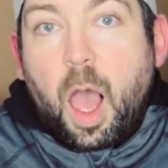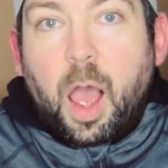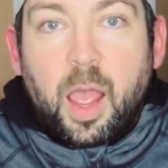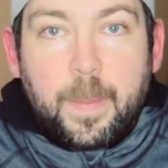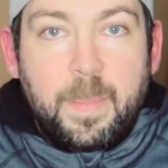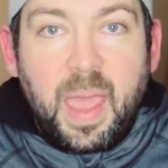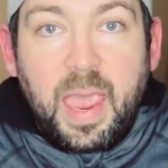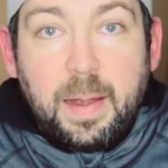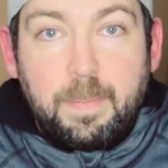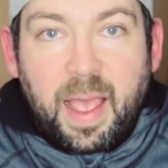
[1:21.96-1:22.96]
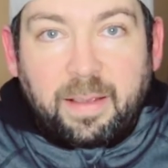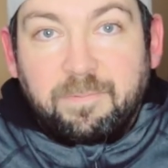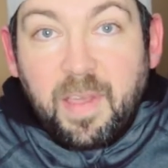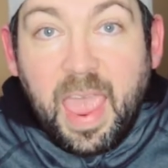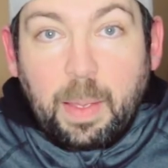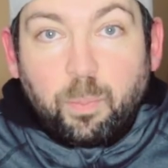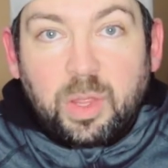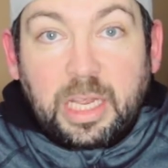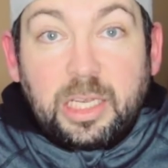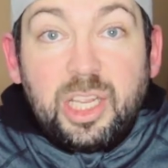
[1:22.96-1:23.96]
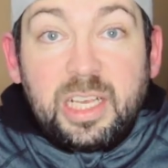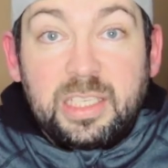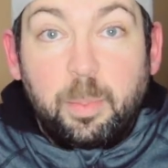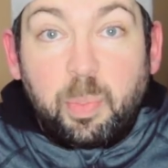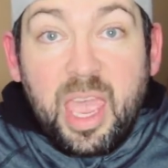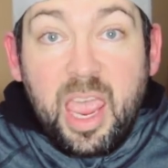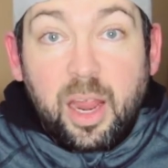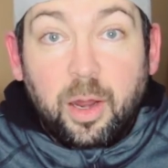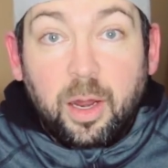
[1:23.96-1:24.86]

I made my family disappear.